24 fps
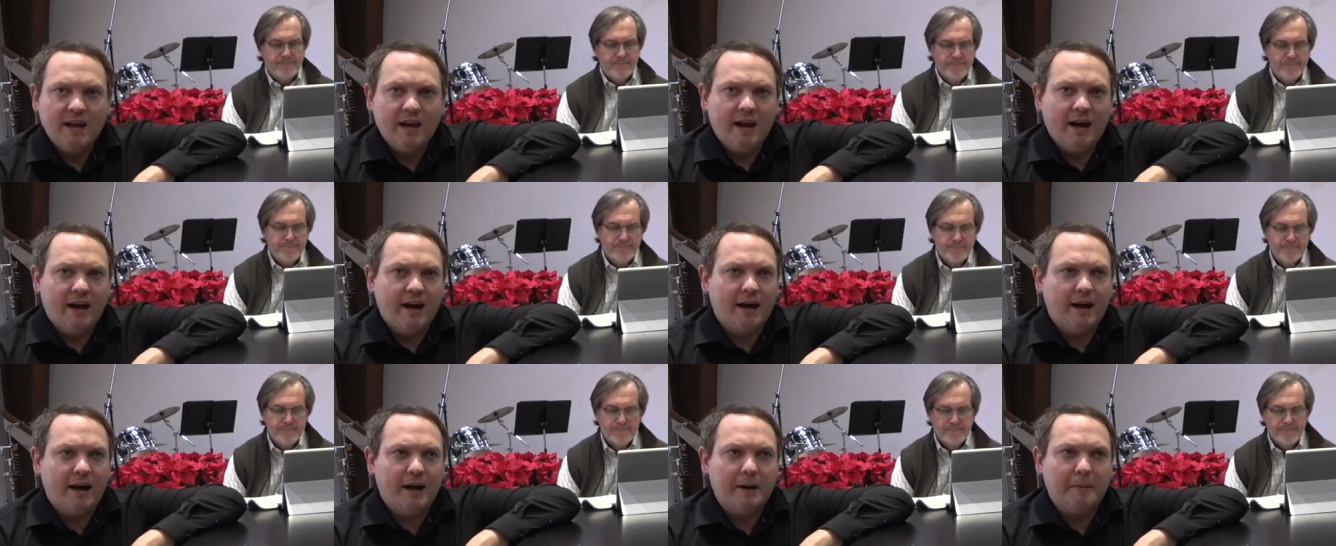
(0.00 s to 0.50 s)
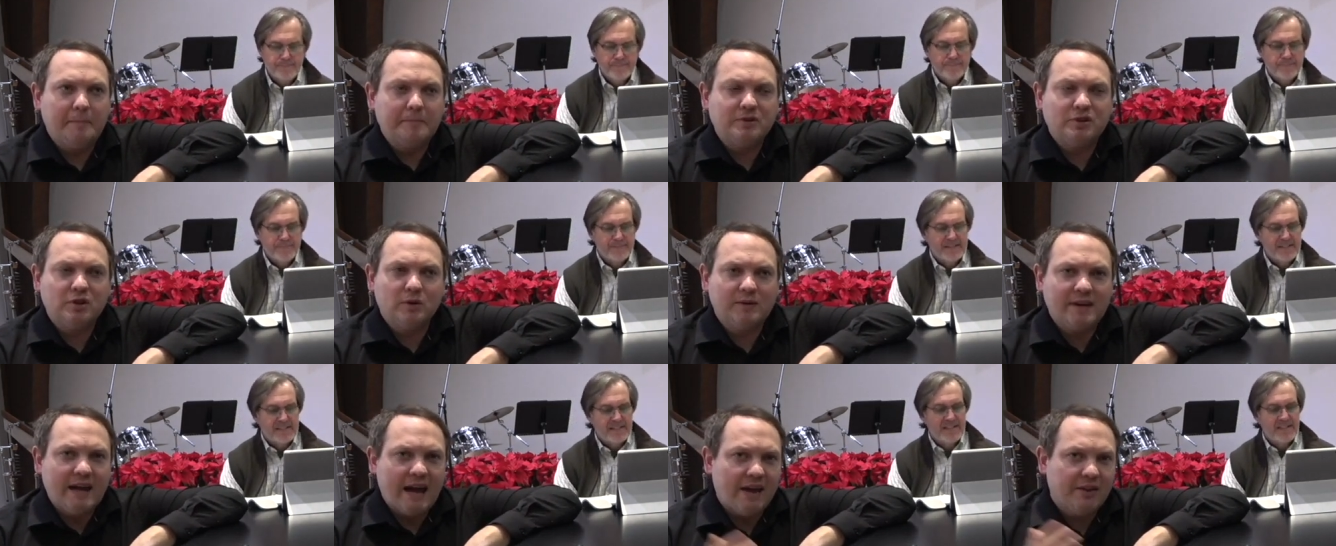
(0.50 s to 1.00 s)
Speaker 1: Um,
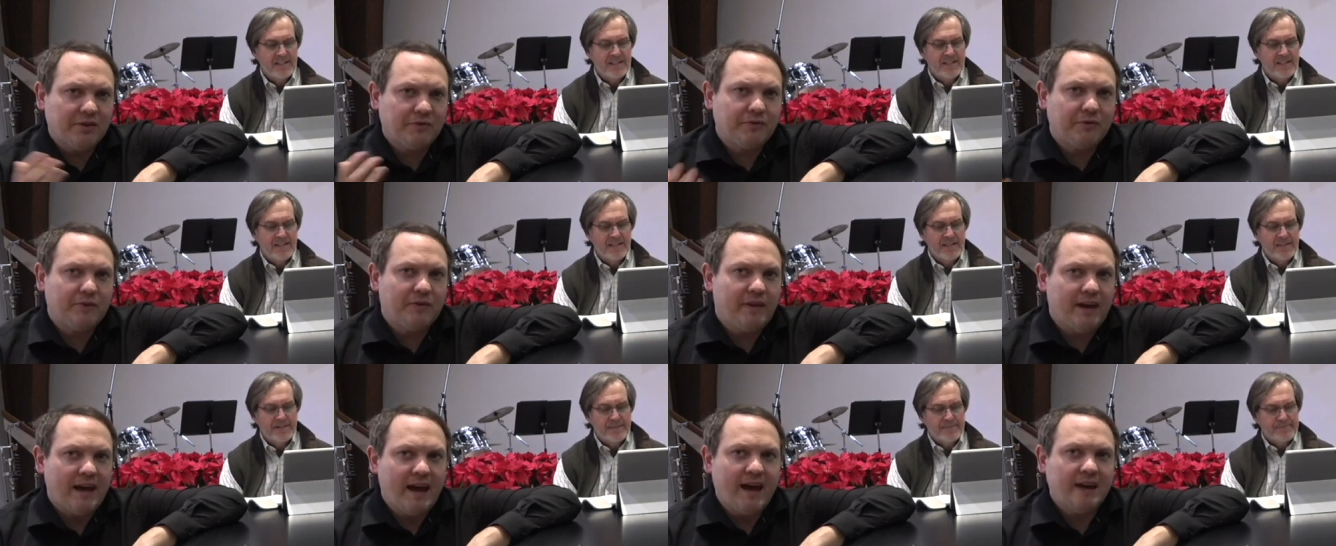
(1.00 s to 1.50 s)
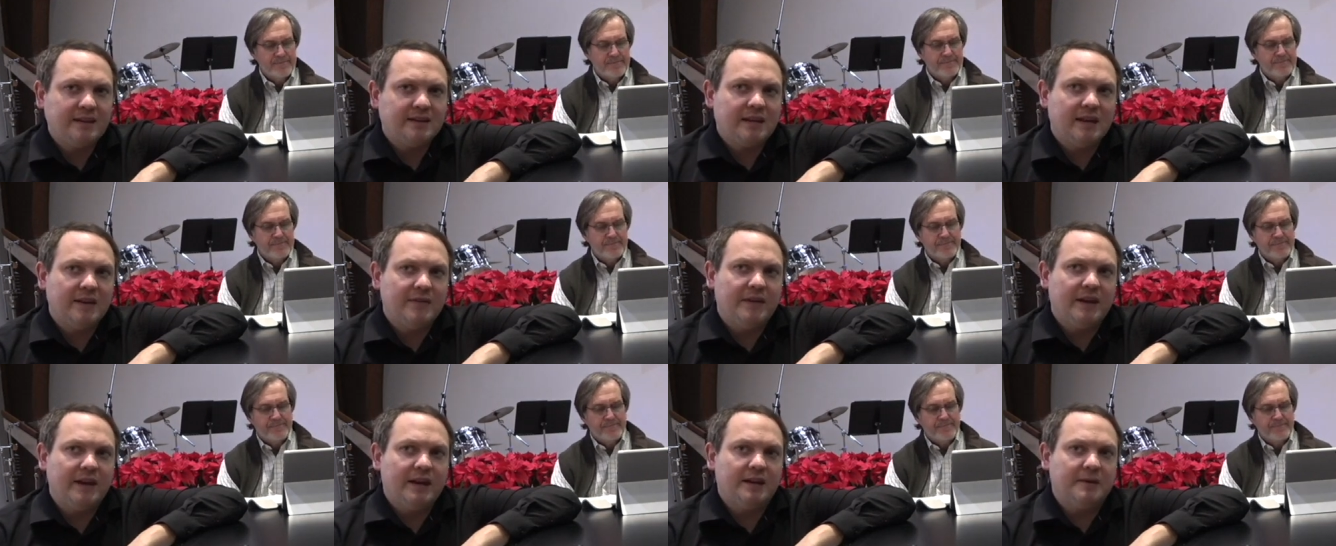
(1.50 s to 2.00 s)
so gather for that,
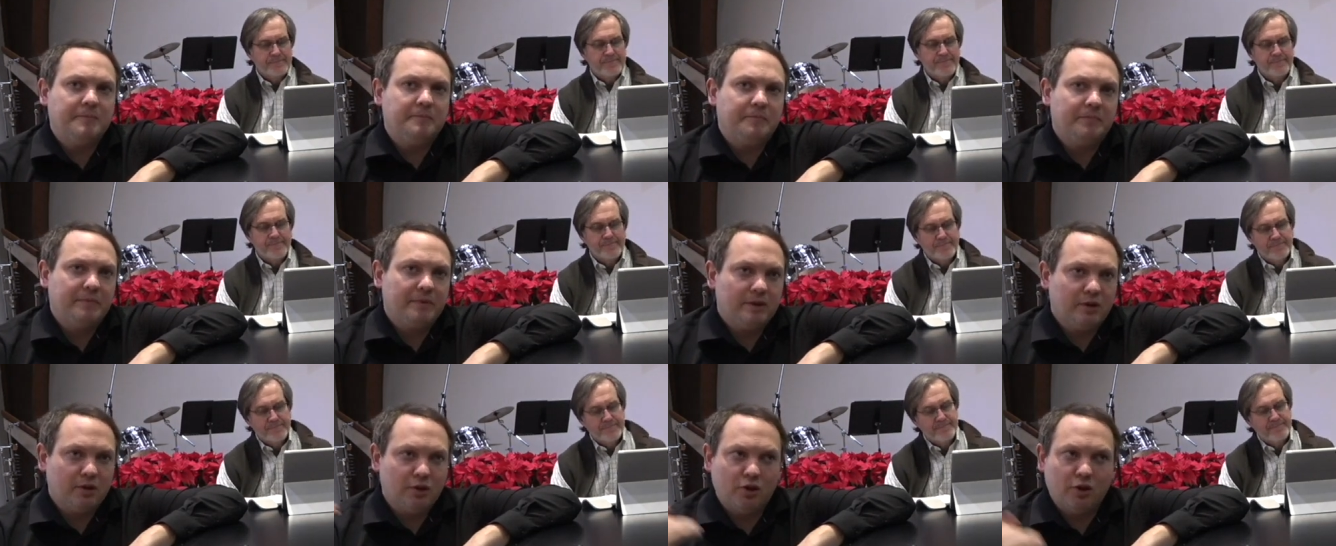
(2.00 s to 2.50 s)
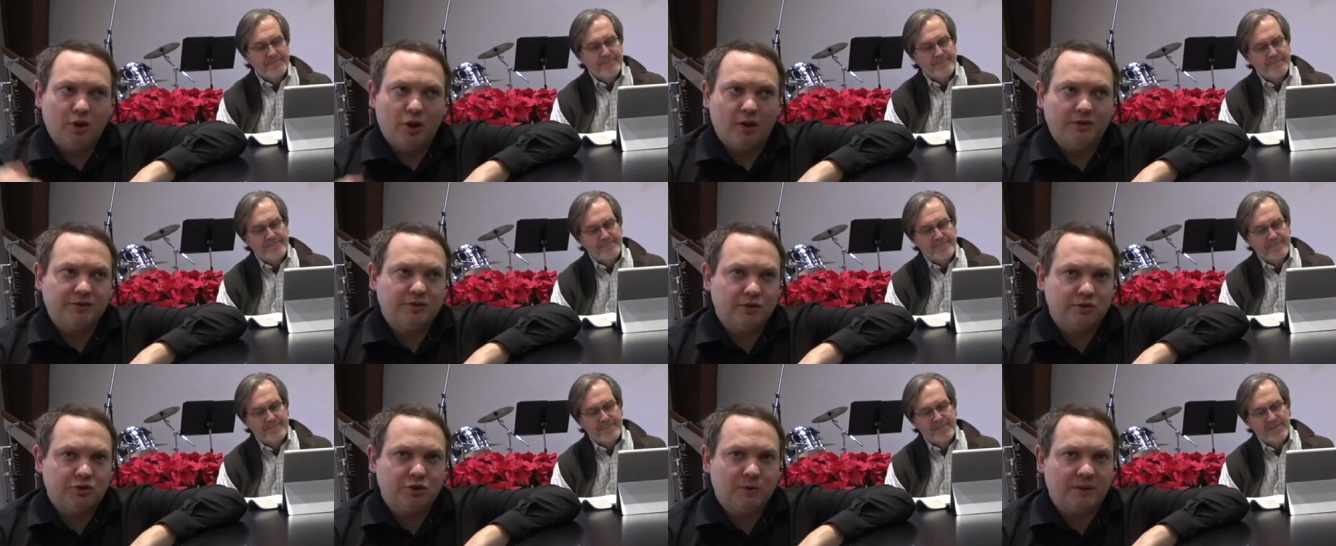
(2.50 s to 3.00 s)
and then you can
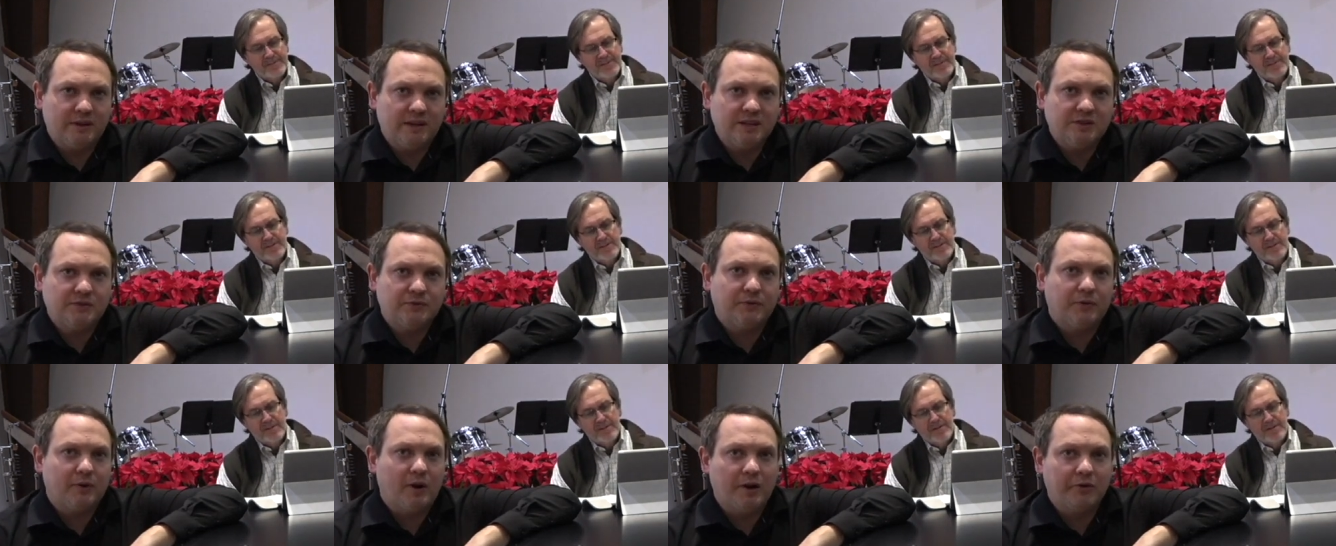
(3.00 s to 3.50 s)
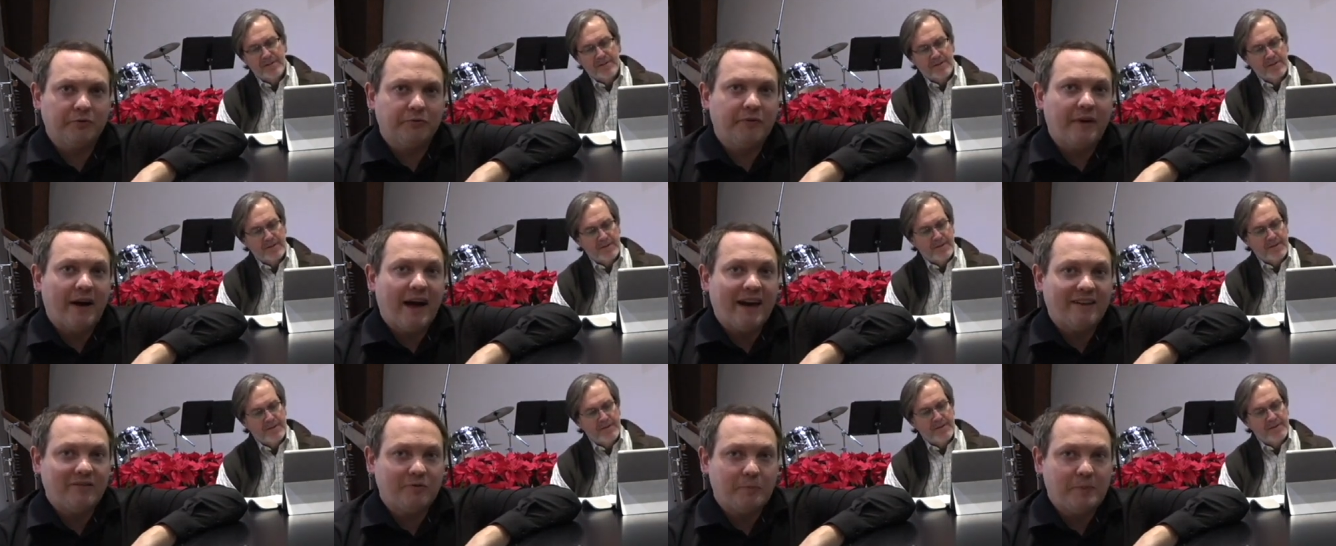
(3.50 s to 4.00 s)
also join us for our
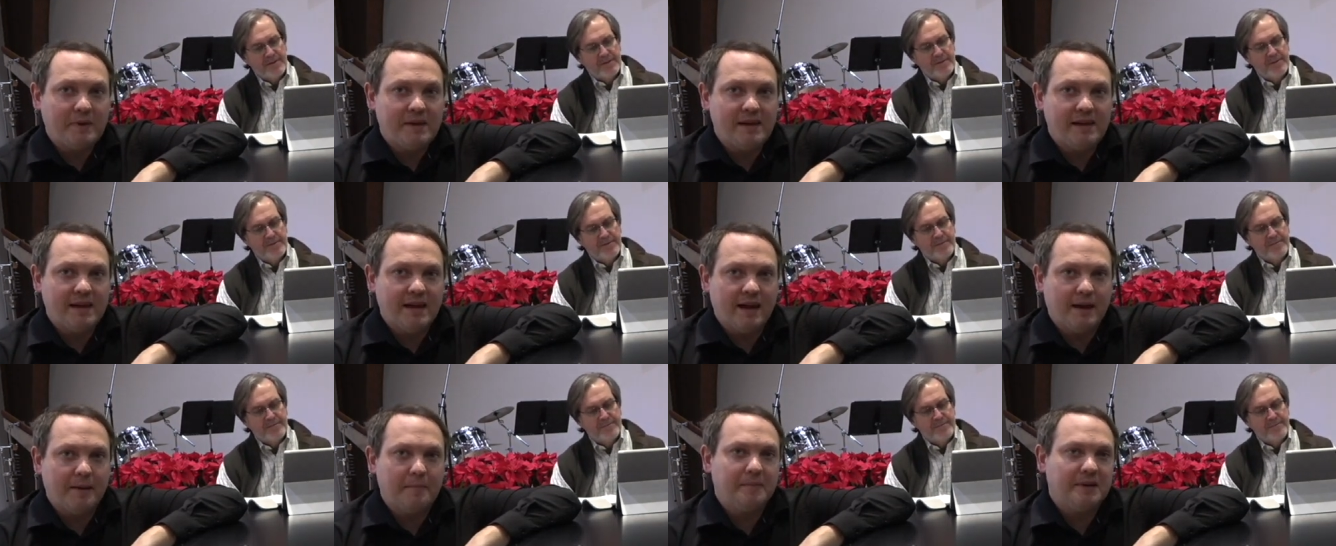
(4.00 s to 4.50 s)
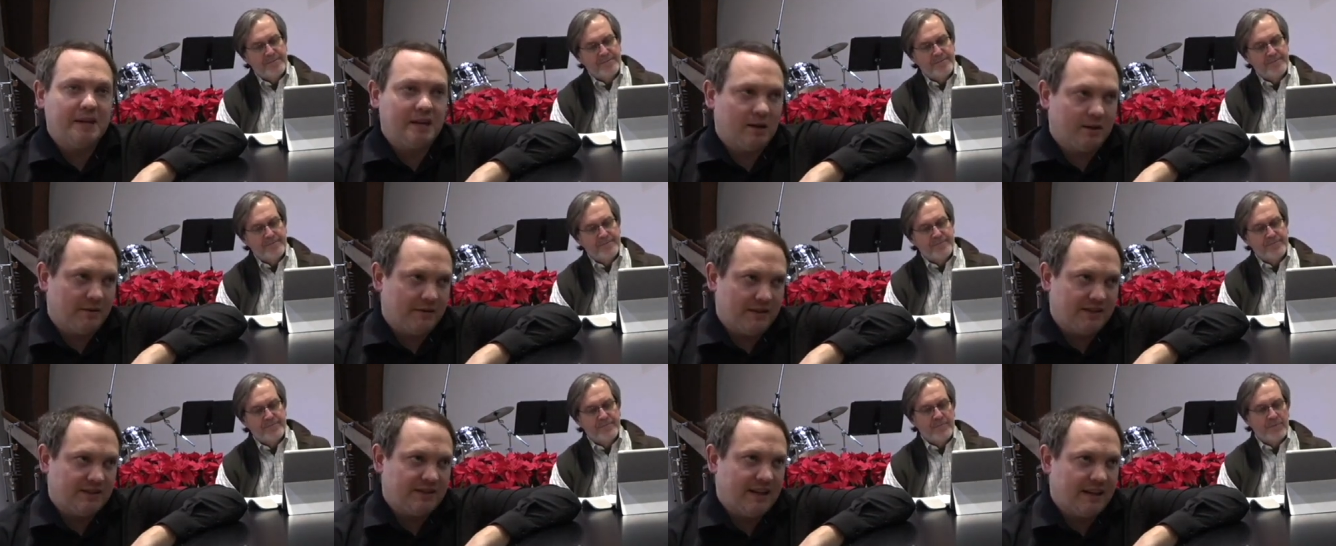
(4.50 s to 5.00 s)
5 p.m. here
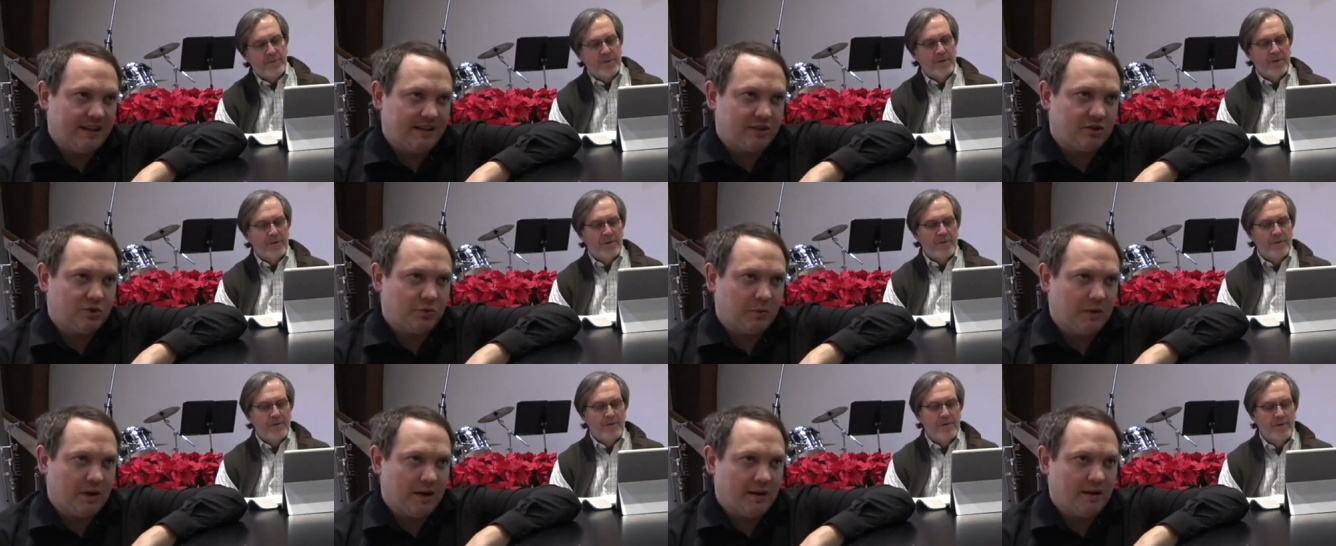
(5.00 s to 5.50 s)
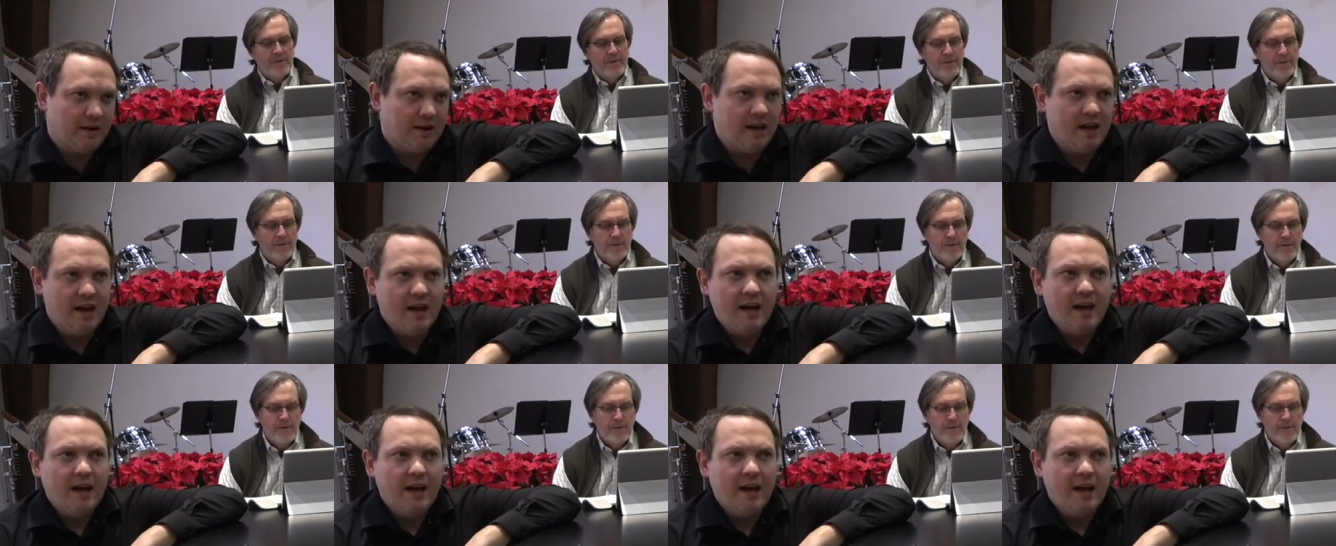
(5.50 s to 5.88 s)
in the sanctuary.